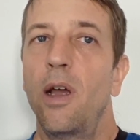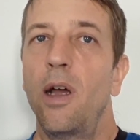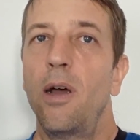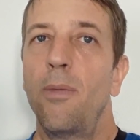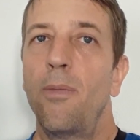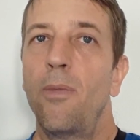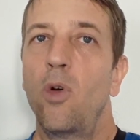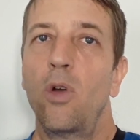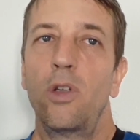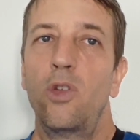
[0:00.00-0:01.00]

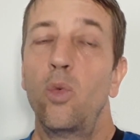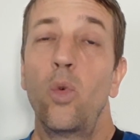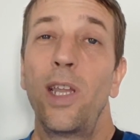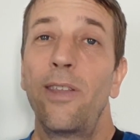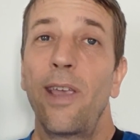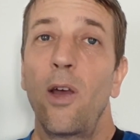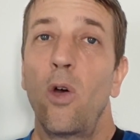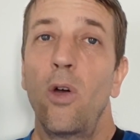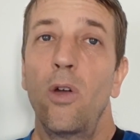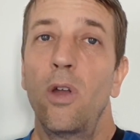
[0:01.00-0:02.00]
or do retail.